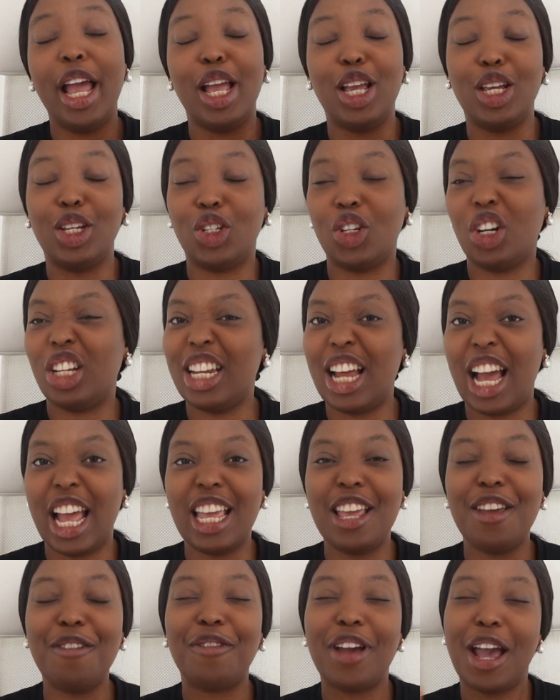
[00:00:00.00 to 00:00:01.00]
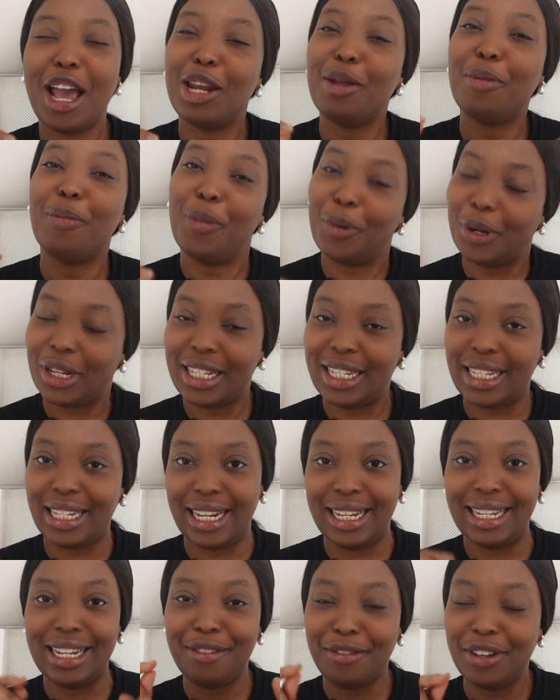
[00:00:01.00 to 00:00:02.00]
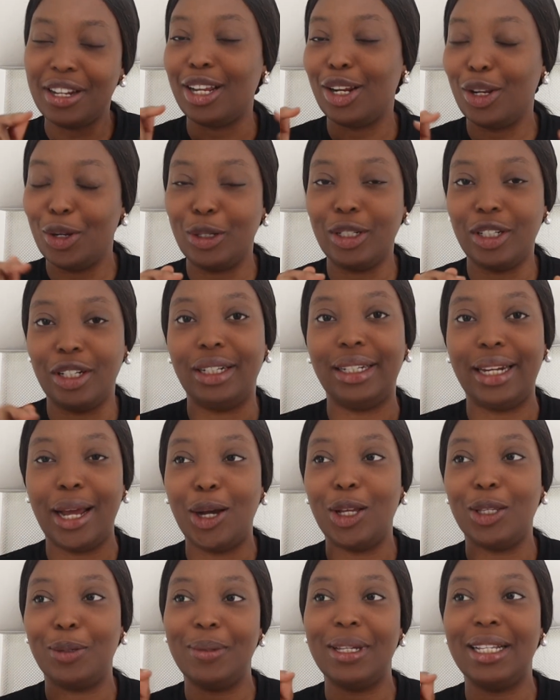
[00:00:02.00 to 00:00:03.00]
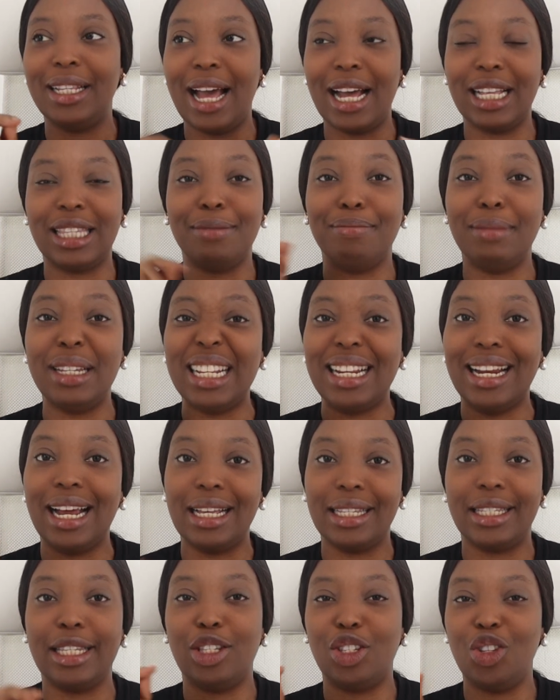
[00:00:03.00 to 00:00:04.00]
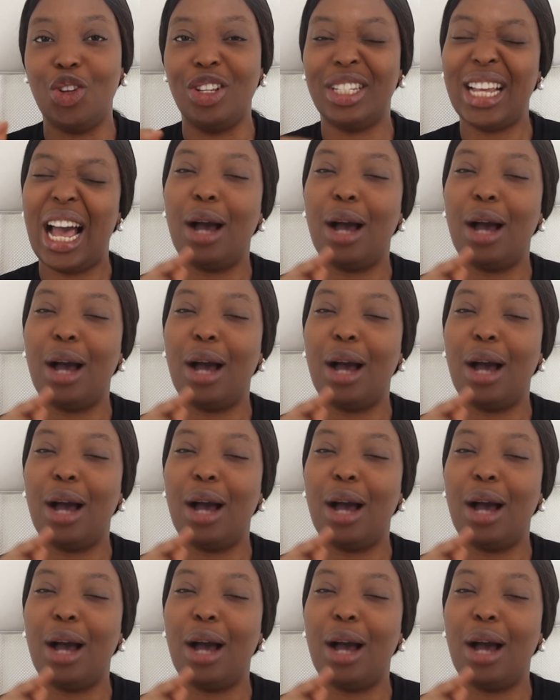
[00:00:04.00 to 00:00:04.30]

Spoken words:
In short, now, if anybody living in London tells me that Midlands is not,